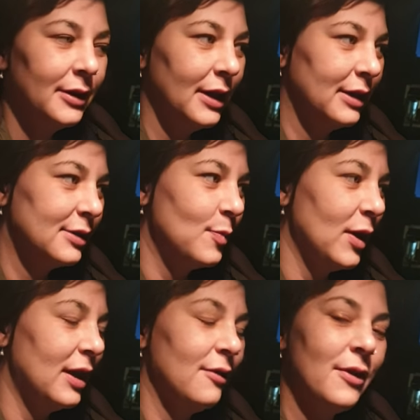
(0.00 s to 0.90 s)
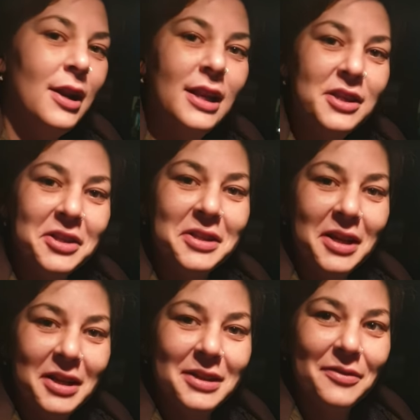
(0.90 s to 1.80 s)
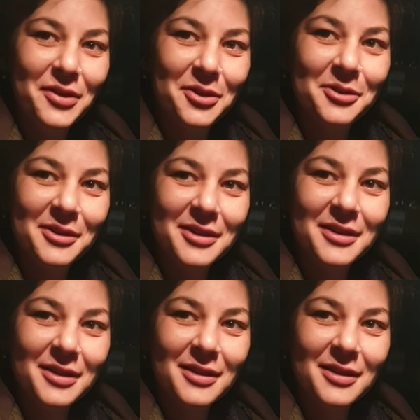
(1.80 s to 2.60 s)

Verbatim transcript: it's making it very logistically difficult